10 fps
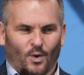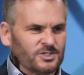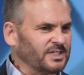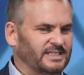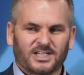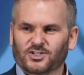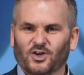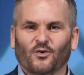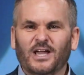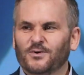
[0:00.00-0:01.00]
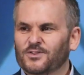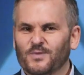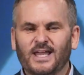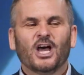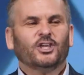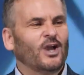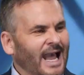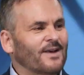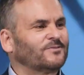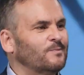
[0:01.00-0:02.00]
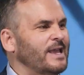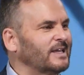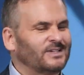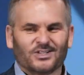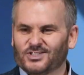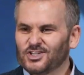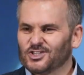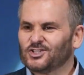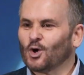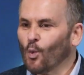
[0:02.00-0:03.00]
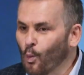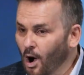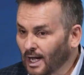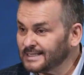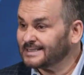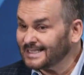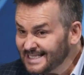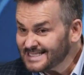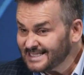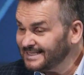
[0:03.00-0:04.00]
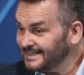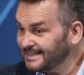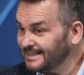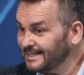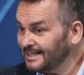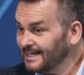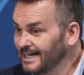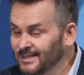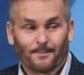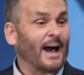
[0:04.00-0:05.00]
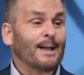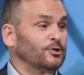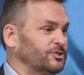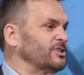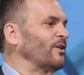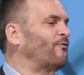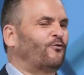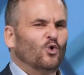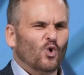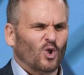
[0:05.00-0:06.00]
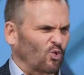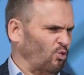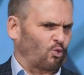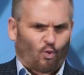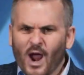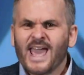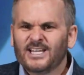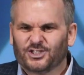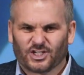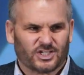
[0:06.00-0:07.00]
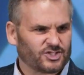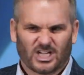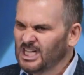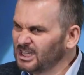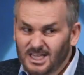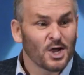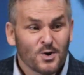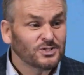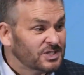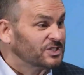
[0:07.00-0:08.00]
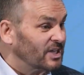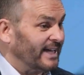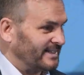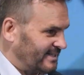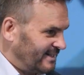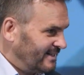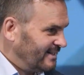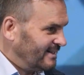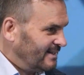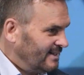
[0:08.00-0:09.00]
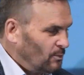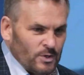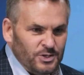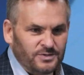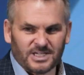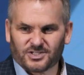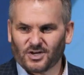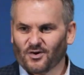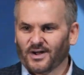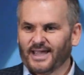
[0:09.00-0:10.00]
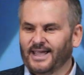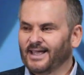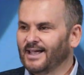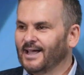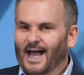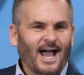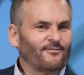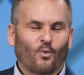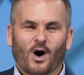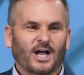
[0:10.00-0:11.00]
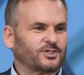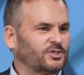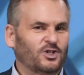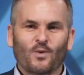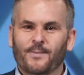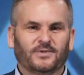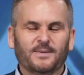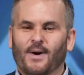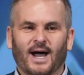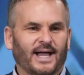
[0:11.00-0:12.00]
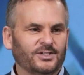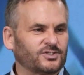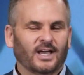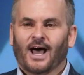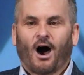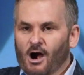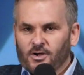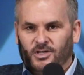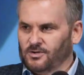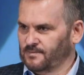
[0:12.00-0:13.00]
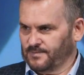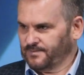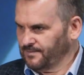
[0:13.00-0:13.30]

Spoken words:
wants to disagree with me, you have to make a decision to want to listen. The Bible says a fool rages, loses it when you disagree. I've watched two empty minds argue,